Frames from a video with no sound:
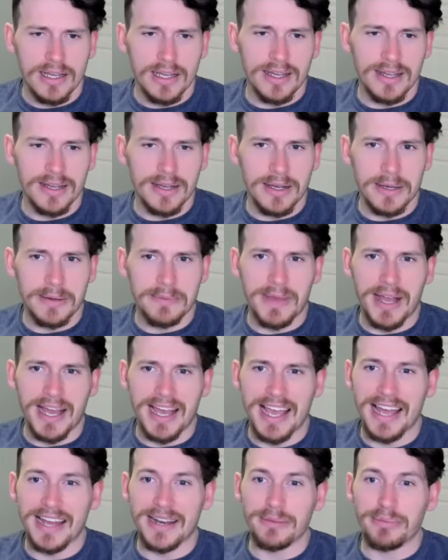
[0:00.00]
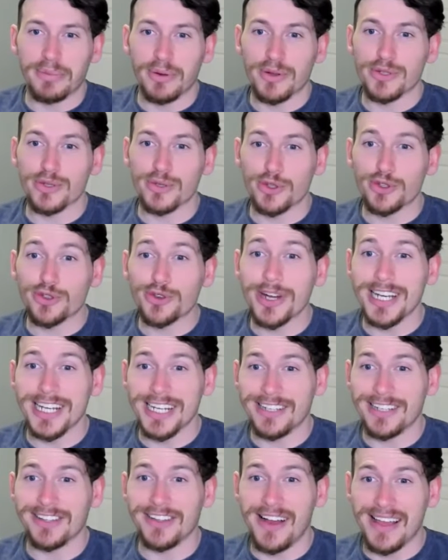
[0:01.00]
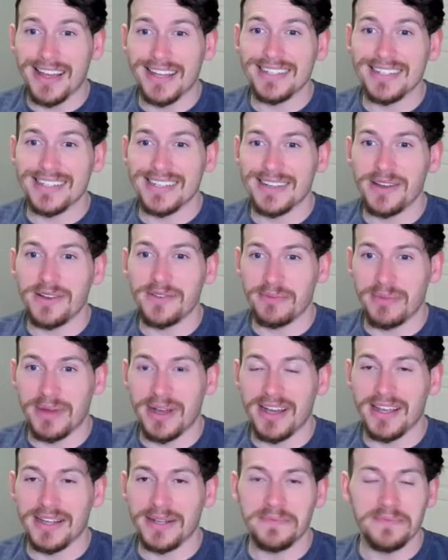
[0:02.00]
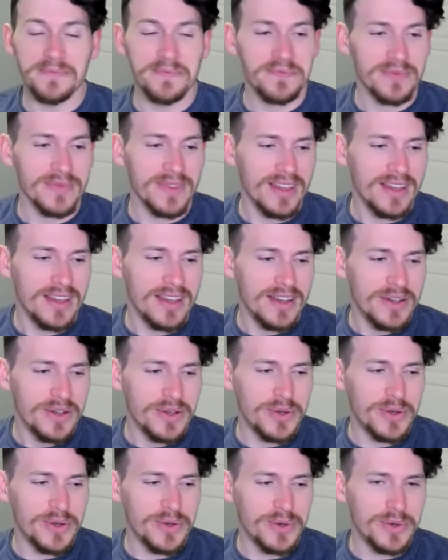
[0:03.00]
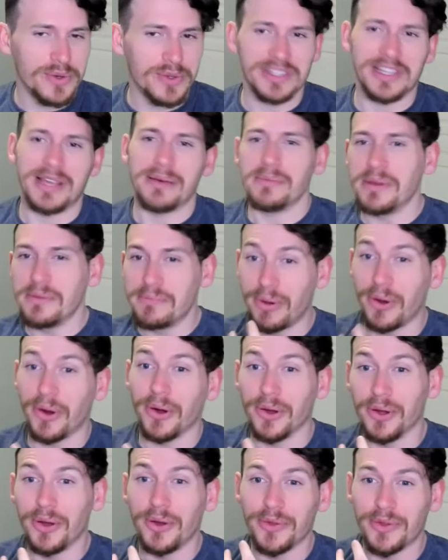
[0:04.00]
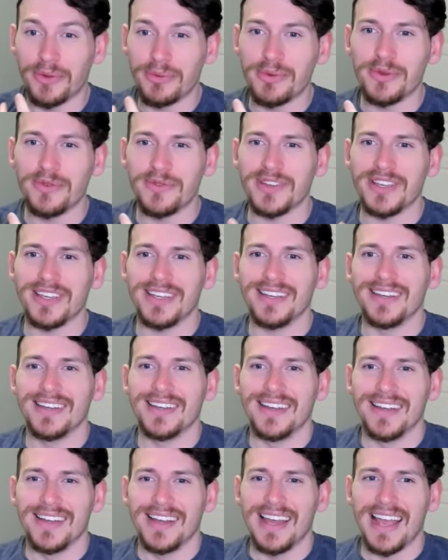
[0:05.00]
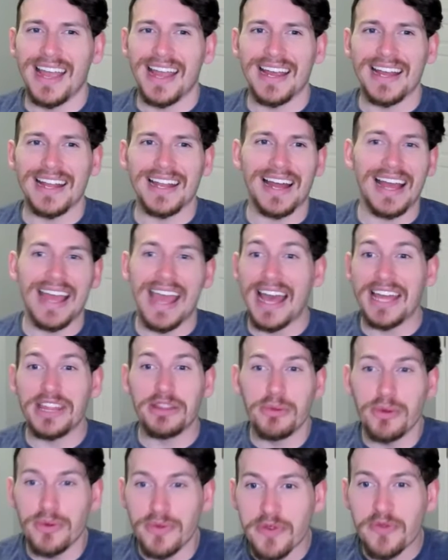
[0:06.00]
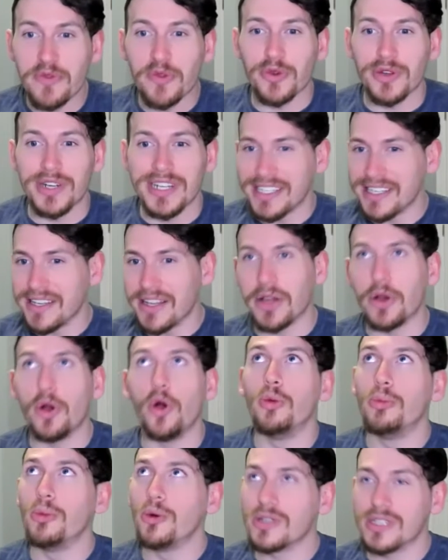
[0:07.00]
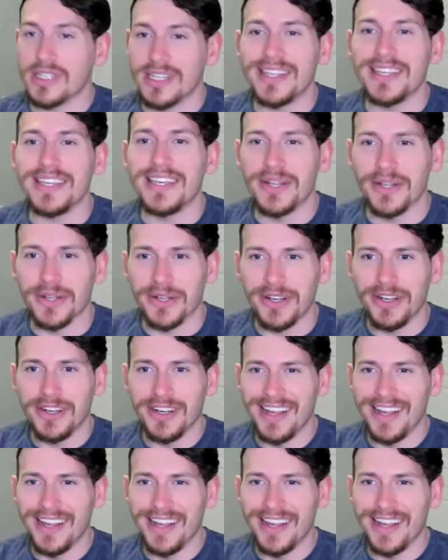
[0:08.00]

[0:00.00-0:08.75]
Um, I had a personal training client of mine who let me borrow the movie. And I had the movie for an, almost a year